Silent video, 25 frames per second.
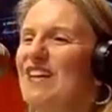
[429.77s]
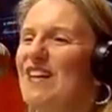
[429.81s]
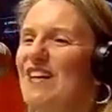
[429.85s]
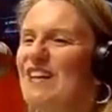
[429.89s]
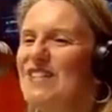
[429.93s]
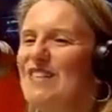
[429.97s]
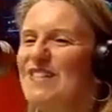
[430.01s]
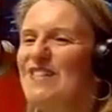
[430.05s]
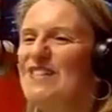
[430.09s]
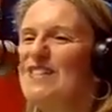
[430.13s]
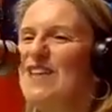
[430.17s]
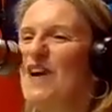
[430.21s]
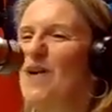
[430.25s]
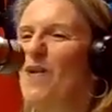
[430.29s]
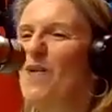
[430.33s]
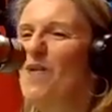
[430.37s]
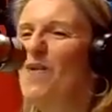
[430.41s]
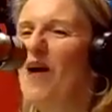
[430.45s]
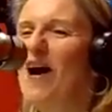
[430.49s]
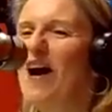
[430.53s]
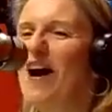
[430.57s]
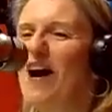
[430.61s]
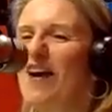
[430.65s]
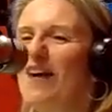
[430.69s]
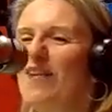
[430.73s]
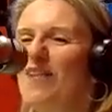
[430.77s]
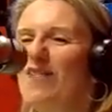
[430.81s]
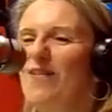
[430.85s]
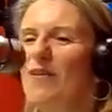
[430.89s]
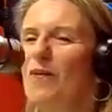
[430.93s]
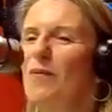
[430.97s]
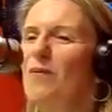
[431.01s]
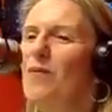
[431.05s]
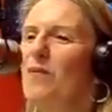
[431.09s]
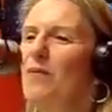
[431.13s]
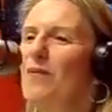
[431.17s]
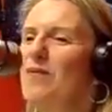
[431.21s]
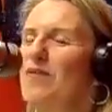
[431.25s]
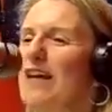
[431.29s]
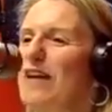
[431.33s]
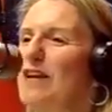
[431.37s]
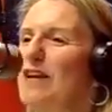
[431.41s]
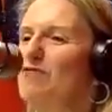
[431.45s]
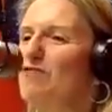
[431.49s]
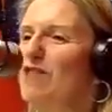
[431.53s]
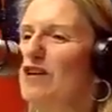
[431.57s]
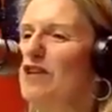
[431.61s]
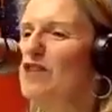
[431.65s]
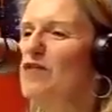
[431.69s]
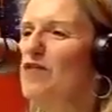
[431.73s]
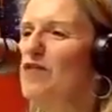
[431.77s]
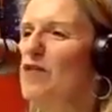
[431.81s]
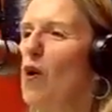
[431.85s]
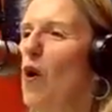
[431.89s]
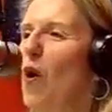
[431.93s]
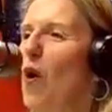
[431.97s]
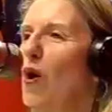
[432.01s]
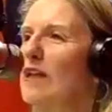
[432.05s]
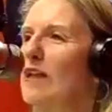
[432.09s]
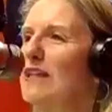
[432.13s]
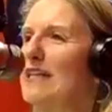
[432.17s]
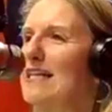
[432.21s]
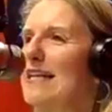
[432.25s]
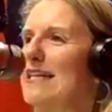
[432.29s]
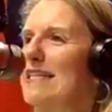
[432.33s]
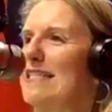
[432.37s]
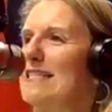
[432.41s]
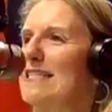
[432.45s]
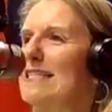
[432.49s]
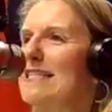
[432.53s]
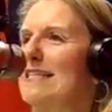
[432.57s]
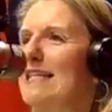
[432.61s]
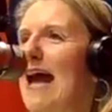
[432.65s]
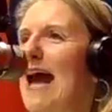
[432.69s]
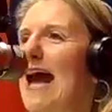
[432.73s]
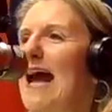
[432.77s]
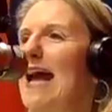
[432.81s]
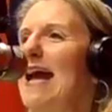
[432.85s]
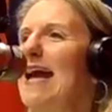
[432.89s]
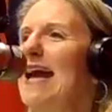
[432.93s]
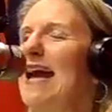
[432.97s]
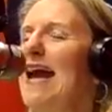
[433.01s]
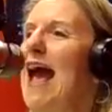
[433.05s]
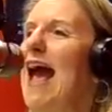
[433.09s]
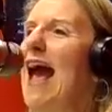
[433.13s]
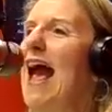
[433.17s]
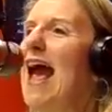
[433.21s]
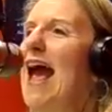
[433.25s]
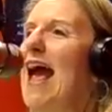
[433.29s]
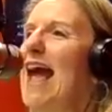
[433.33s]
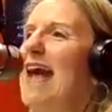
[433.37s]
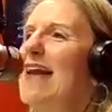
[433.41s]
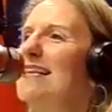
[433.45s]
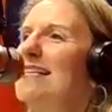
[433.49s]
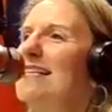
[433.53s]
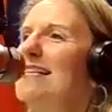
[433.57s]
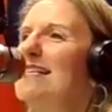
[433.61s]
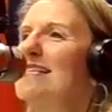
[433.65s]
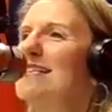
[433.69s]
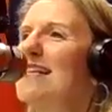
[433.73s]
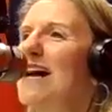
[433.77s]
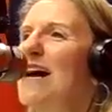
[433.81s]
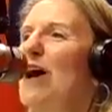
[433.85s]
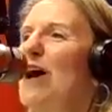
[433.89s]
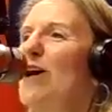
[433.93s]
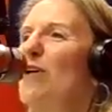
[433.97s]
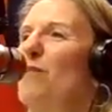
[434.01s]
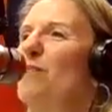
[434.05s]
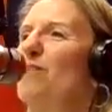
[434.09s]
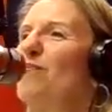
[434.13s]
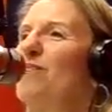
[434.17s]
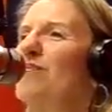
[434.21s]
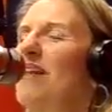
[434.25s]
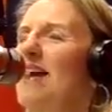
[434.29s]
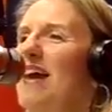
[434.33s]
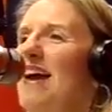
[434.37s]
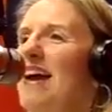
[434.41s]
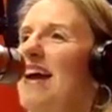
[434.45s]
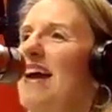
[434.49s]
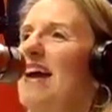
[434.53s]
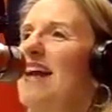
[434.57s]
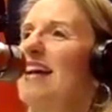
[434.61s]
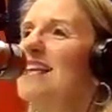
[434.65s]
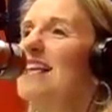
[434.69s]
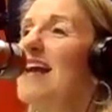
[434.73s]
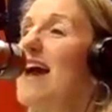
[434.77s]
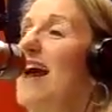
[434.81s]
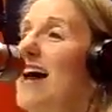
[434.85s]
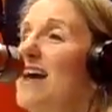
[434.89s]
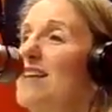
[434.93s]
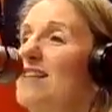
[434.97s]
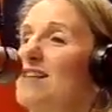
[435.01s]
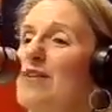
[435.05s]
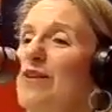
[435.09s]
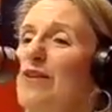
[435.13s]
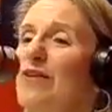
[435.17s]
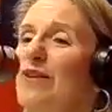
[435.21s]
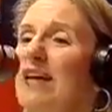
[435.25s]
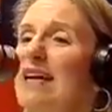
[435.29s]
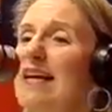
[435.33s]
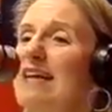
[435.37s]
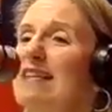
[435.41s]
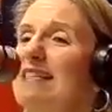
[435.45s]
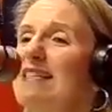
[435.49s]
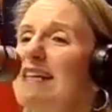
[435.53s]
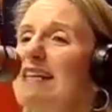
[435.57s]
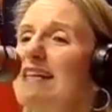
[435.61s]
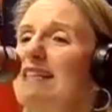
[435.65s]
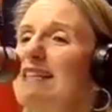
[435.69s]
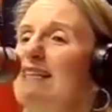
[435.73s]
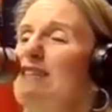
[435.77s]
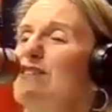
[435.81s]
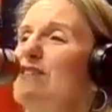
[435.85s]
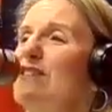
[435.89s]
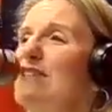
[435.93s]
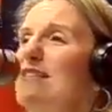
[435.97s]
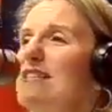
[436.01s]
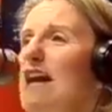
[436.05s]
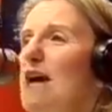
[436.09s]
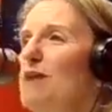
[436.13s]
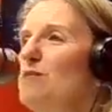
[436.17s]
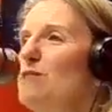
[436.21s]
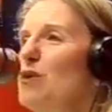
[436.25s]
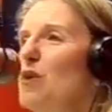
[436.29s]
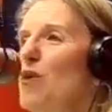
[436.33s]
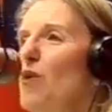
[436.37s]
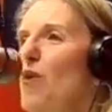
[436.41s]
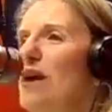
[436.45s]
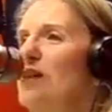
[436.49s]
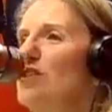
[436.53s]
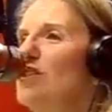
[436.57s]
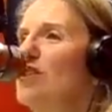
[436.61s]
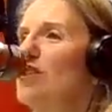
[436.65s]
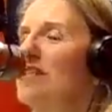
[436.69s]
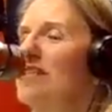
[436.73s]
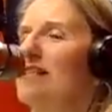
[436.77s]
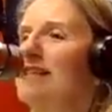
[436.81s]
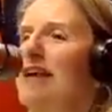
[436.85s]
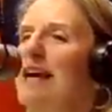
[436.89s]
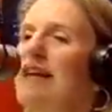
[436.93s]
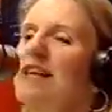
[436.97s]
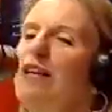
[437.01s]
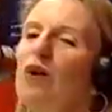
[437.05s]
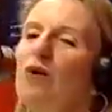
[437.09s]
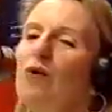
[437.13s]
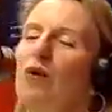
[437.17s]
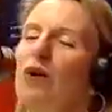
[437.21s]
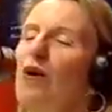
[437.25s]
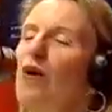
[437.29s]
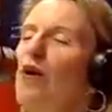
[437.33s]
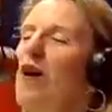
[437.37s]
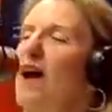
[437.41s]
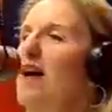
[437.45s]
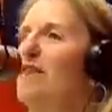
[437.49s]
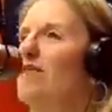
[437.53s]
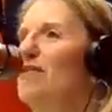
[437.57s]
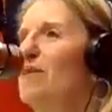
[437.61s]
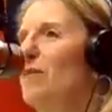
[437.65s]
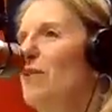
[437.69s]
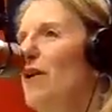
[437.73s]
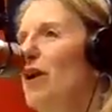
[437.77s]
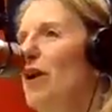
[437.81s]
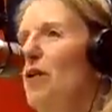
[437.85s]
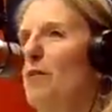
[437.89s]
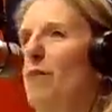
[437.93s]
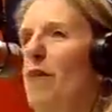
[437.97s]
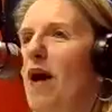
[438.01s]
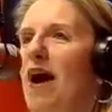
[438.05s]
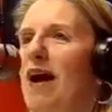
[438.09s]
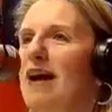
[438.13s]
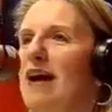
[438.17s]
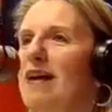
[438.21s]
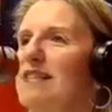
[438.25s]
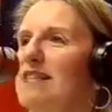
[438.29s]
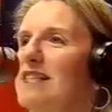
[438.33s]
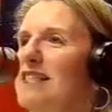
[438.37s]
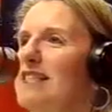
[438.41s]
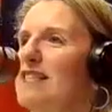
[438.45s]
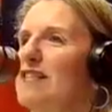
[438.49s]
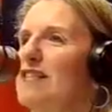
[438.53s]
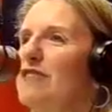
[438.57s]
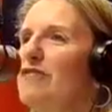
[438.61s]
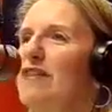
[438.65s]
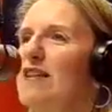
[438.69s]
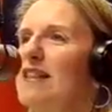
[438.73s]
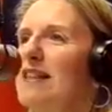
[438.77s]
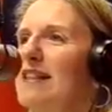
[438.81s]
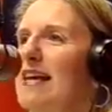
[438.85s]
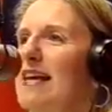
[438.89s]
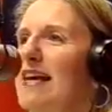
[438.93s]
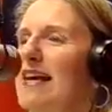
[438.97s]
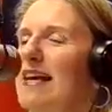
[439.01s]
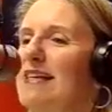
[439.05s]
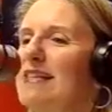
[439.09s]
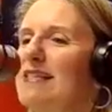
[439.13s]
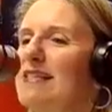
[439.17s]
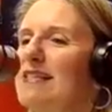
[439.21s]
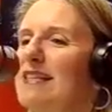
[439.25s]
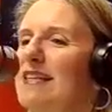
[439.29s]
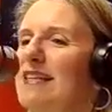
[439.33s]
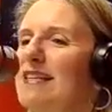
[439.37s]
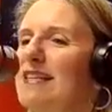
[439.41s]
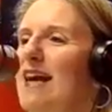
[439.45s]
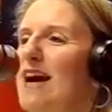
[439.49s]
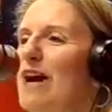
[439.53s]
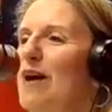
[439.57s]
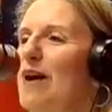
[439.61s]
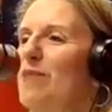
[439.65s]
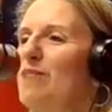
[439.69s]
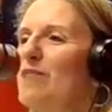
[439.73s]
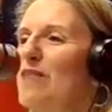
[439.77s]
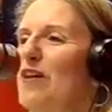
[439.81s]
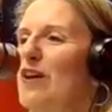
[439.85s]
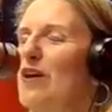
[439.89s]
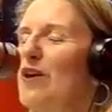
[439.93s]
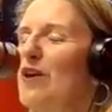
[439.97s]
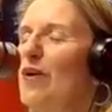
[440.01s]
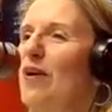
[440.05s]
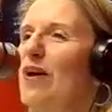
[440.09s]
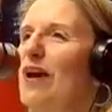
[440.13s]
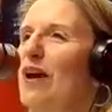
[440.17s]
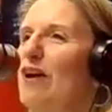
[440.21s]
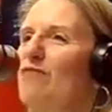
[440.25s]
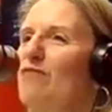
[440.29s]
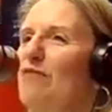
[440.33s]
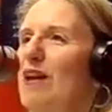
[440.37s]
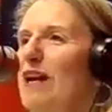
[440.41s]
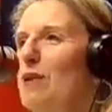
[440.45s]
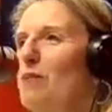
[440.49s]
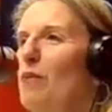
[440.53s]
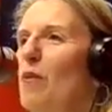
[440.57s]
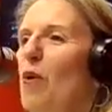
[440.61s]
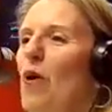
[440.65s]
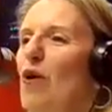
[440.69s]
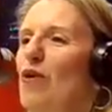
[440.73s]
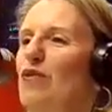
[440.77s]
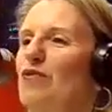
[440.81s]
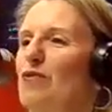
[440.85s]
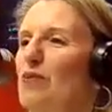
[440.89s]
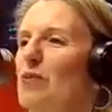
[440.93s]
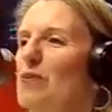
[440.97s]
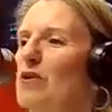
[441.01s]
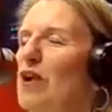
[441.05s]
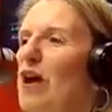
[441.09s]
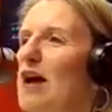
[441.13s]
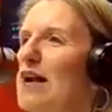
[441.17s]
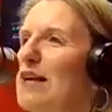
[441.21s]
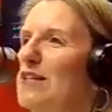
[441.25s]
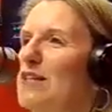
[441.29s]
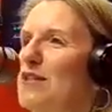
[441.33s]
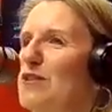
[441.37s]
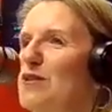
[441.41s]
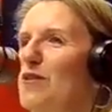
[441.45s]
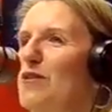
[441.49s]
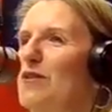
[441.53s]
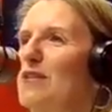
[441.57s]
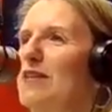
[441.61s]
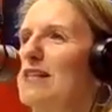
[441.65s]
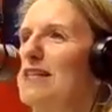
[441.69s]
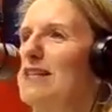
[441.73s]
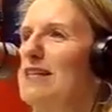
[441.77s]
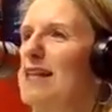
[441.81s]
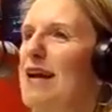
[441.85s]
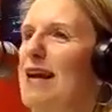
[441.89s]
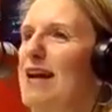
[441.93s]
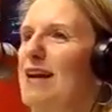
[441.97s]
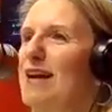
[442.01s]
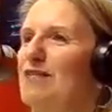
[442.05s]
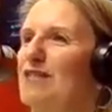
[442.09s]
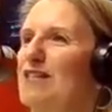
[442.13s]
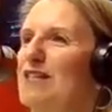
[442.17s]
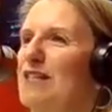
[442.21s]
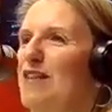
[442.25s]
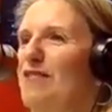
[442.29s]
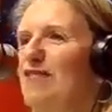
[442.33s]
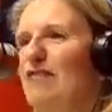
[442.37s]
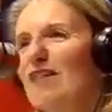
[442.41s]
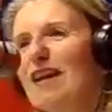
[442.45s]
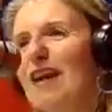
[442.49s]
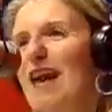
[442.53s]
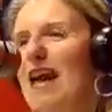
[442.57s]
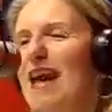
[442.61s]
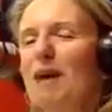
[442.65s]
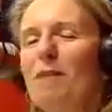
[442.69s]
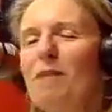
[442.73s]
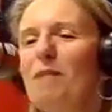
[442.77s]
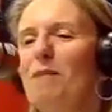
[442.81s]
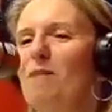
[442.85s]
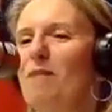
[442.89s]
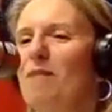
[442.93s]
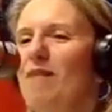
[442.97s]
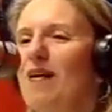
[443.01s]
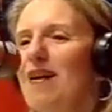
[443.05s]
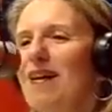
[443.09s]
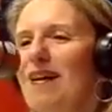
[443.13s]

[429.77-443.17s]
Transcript: So thank Rich for calling in today. And so like I said, these are the types of questions. I know we all have them on our mind and different things. And, I'll get random calls from clients during the day of stuff that came